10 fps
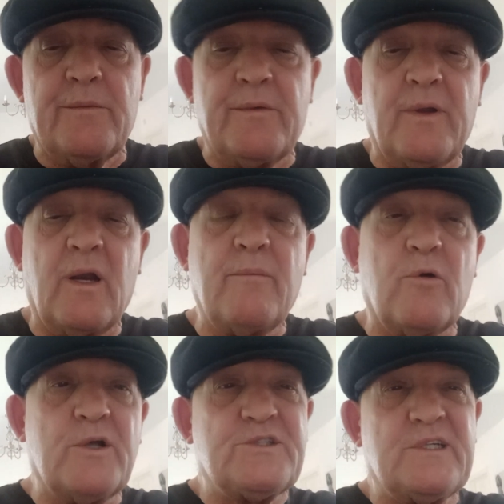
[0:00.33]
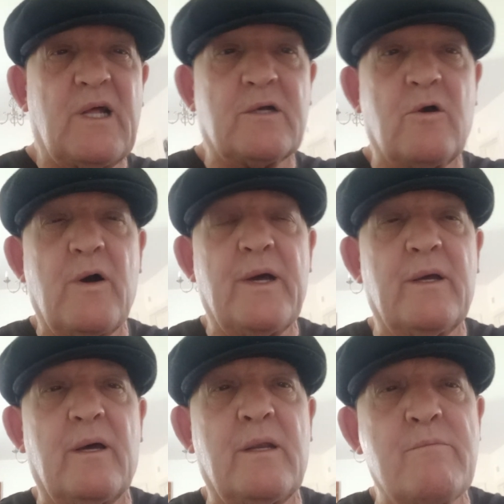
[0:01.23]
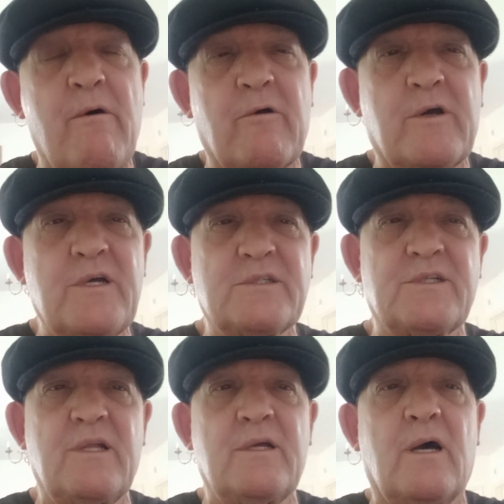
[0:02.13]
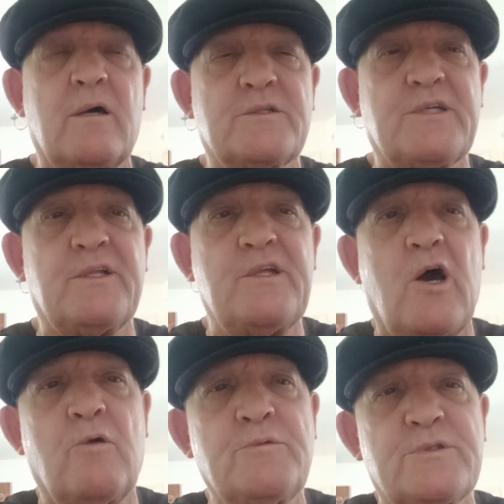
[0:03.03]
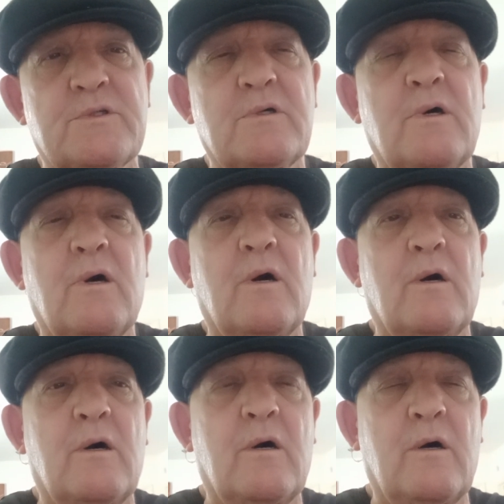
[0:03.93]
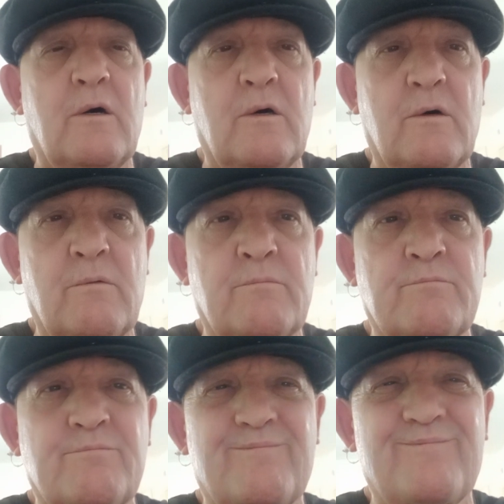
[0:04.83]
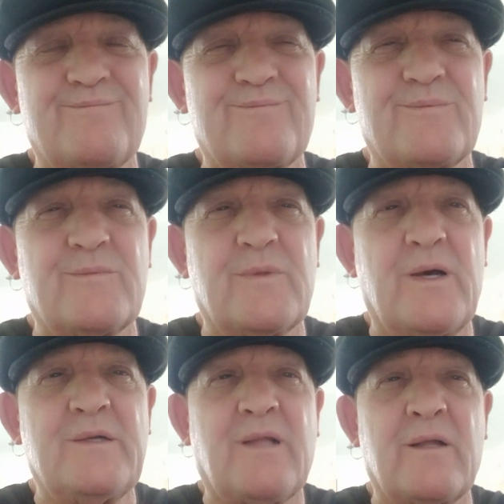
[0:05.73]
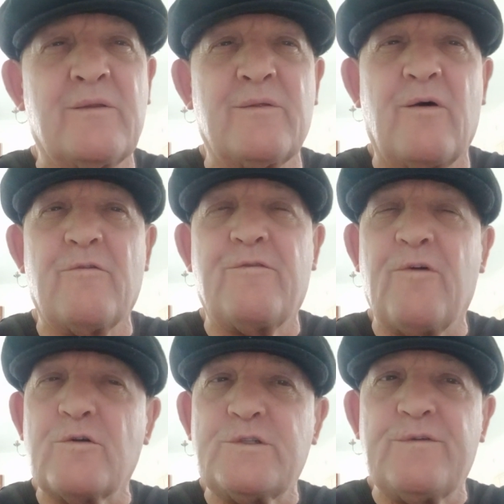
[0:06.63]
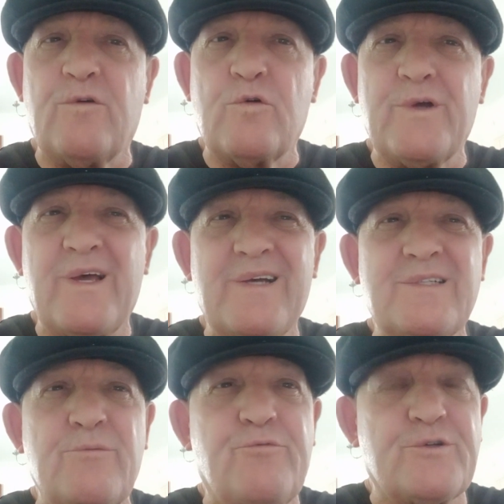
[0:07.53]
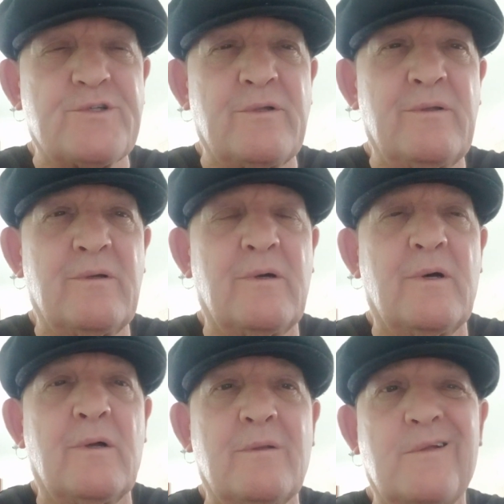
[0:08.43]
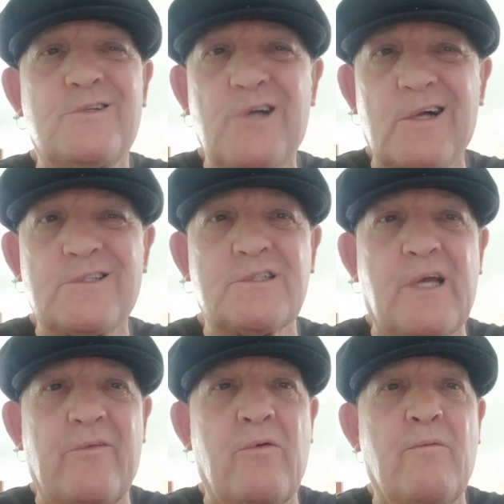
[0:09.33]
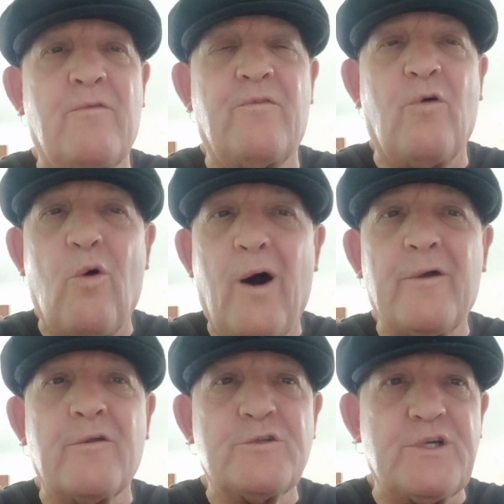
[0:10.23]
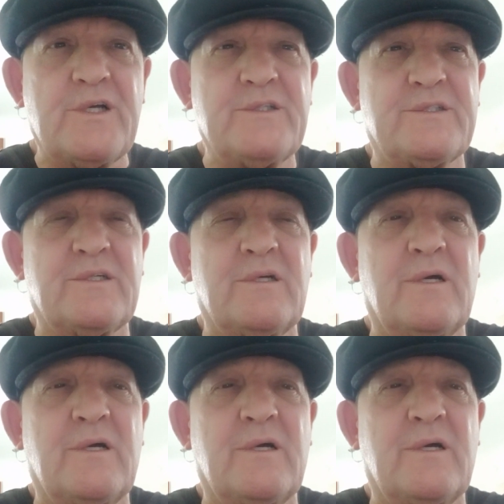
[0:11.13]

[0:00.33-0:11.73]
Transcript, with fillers: Did anybody see that guy in America yesterday? Uh, Sydney Holmes. Um, he done 34 years in prison. The judge gave him 400 years.